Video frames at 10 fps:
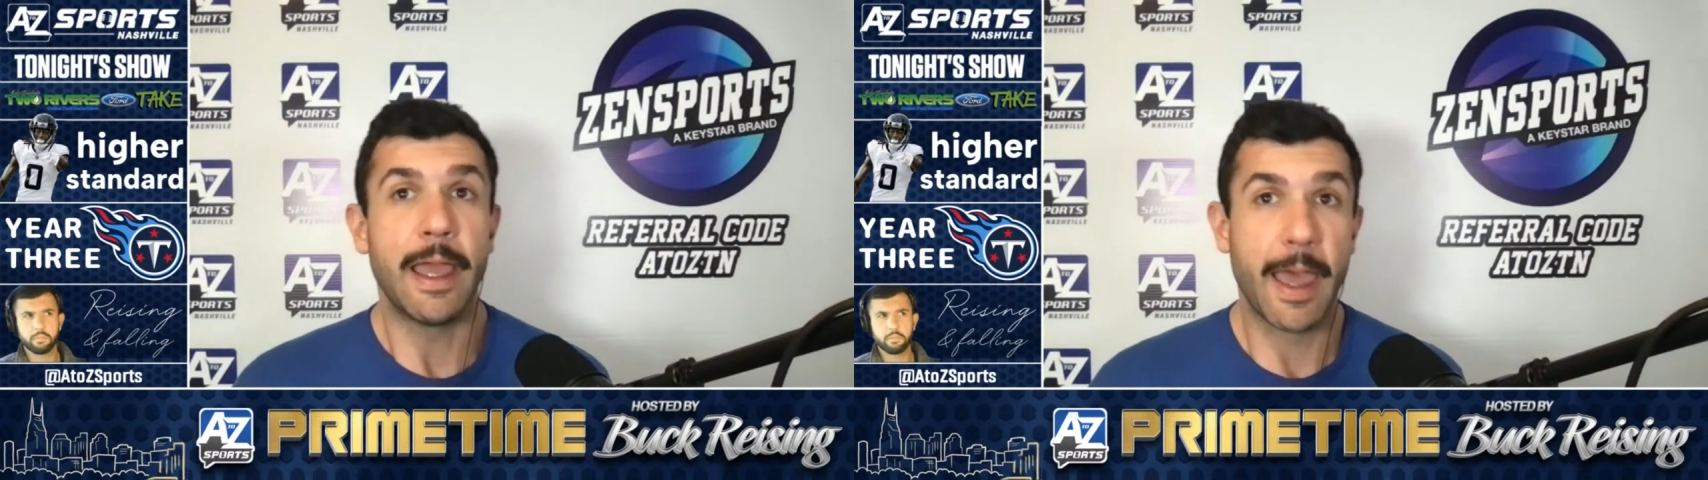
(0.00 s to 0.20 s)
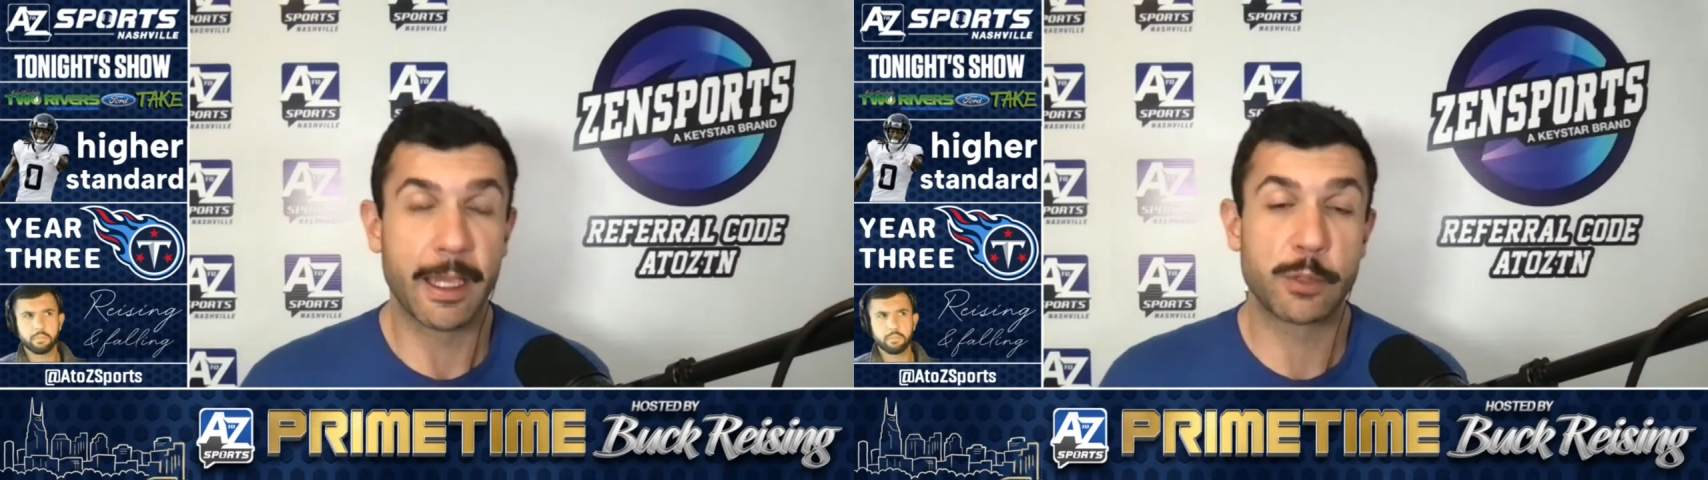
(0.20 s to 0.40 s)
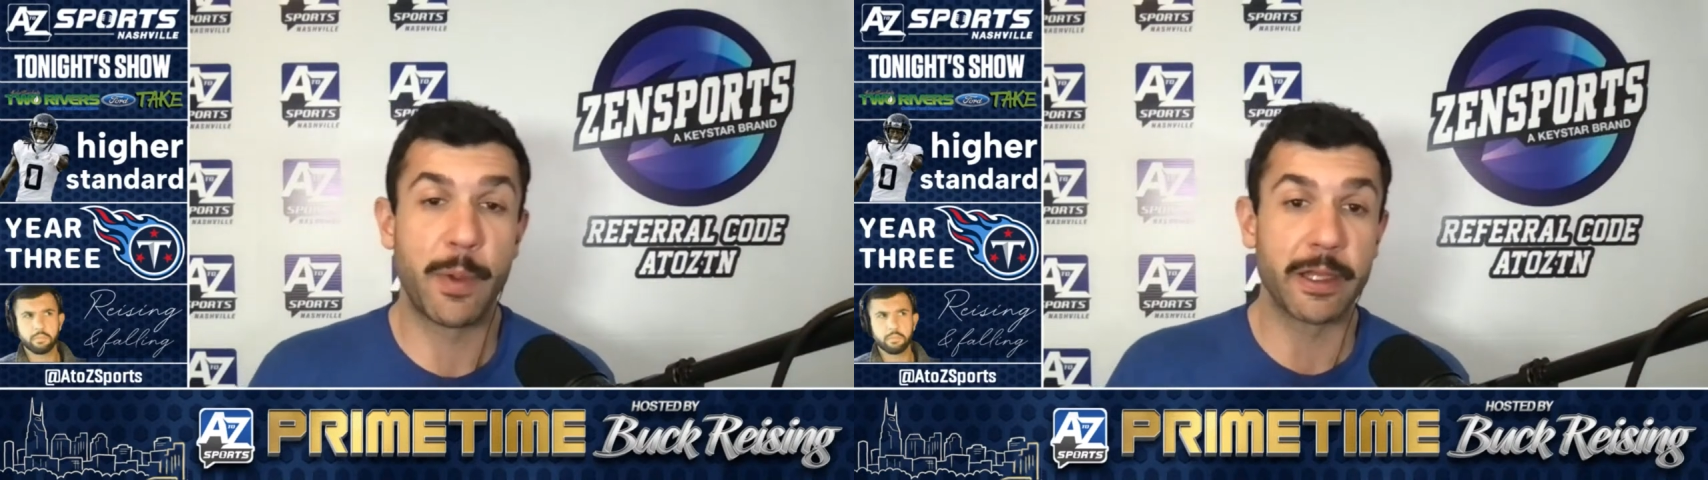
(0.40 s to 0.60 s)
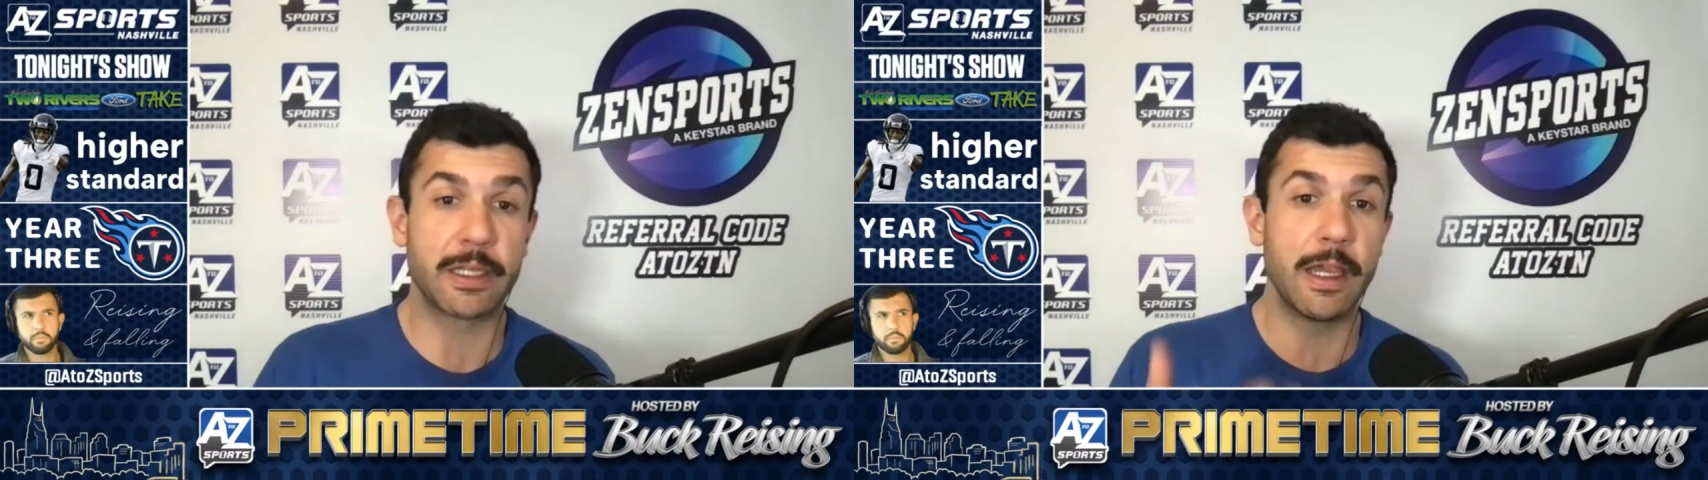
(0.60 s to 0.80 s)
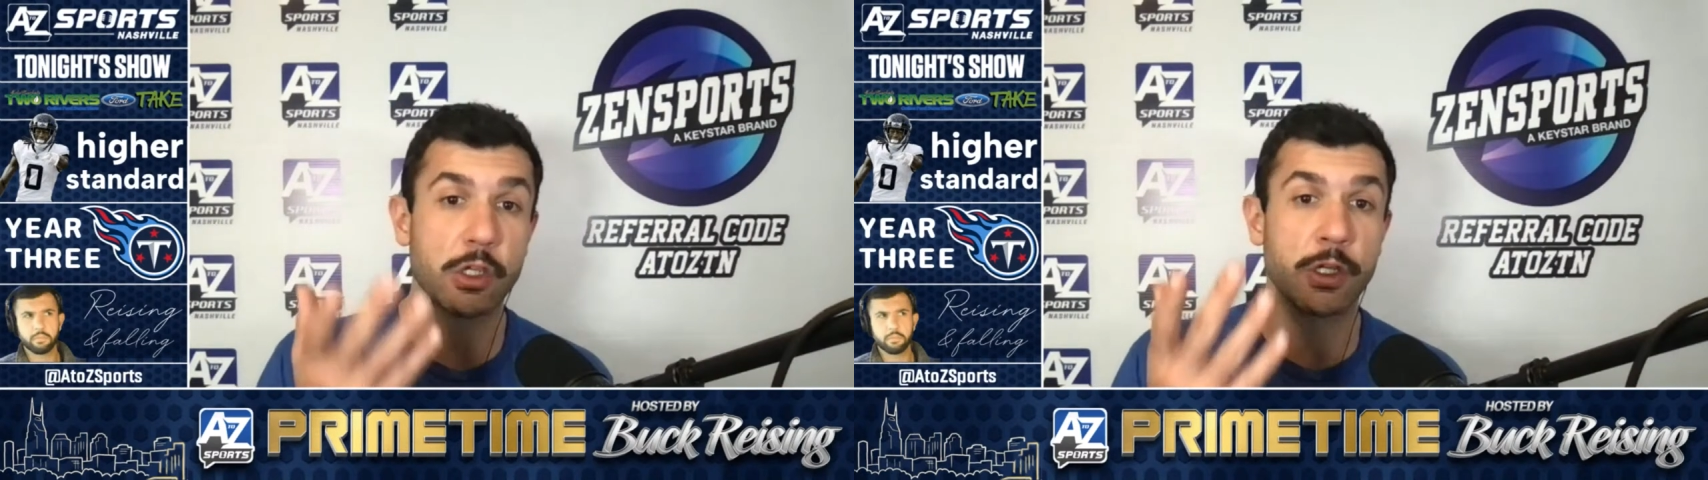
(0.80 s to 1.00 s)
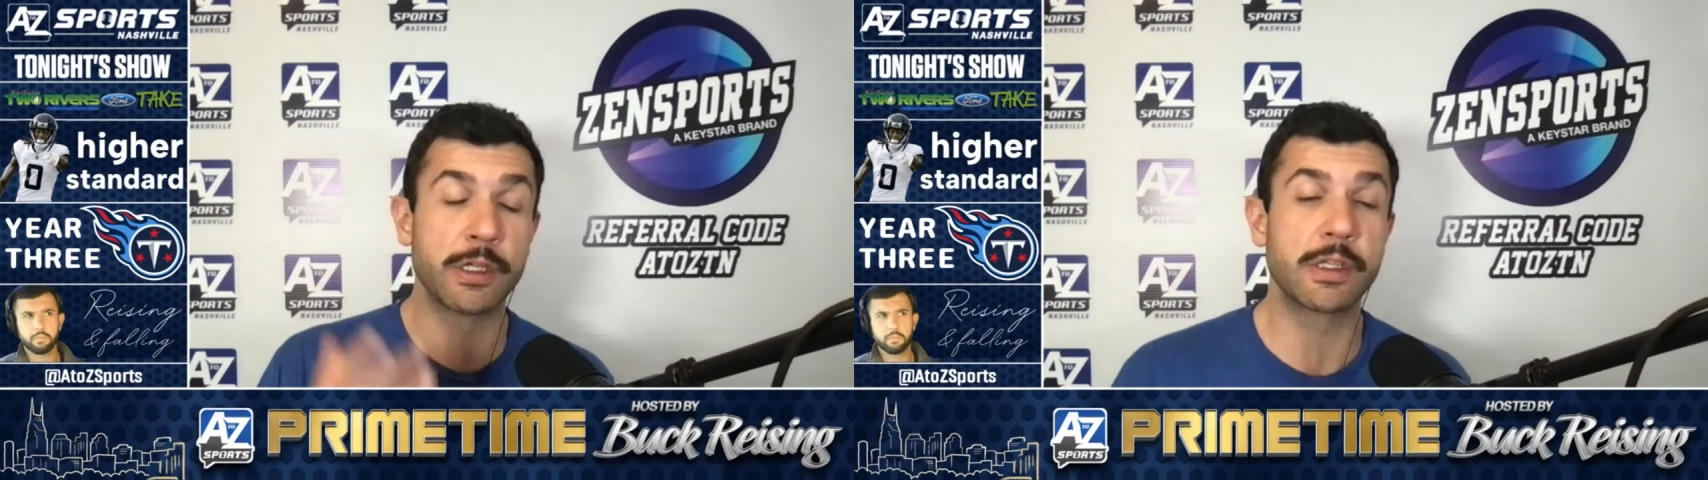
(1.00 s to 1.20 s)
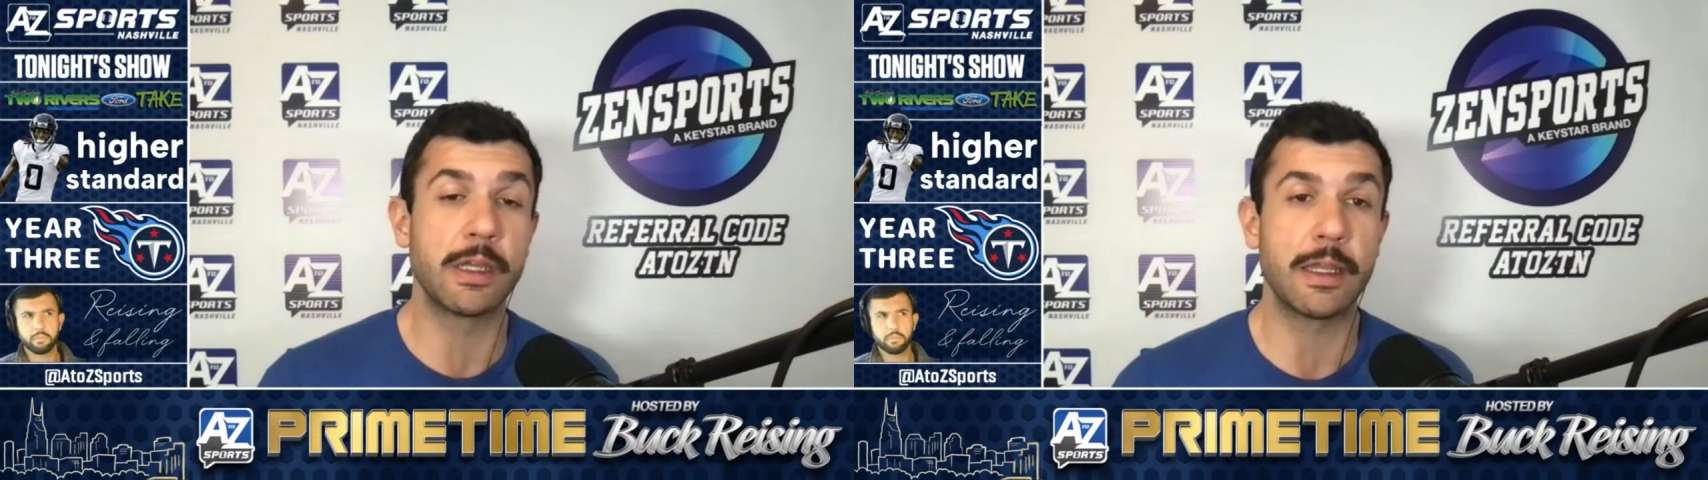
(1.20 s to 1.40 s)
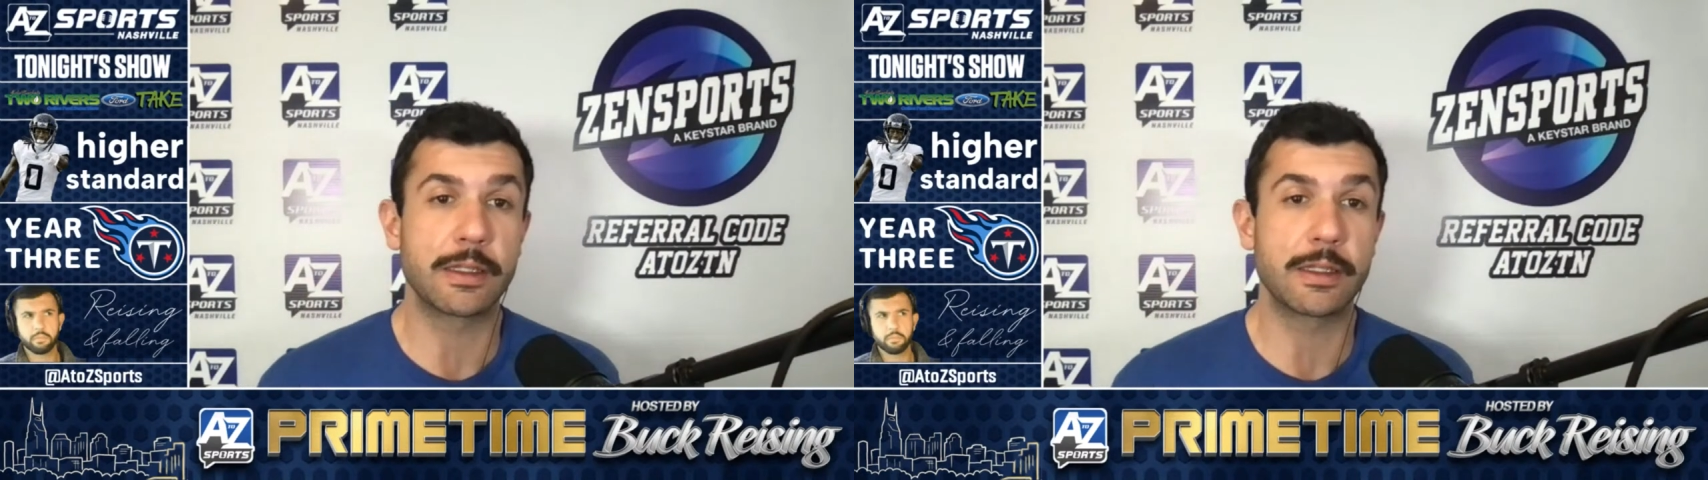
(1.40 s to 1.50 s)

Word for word: expectation is